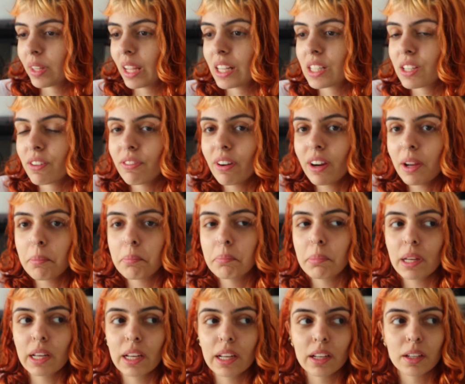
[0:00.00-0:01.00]
It's a very
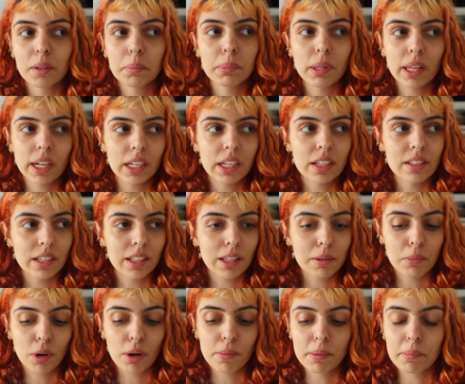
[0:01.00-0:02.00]
big playlist at the
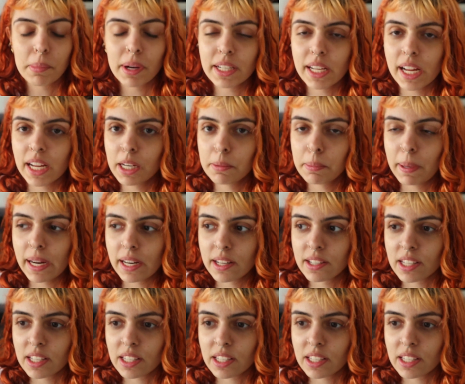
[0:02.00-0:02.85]
moment, my daily playlist.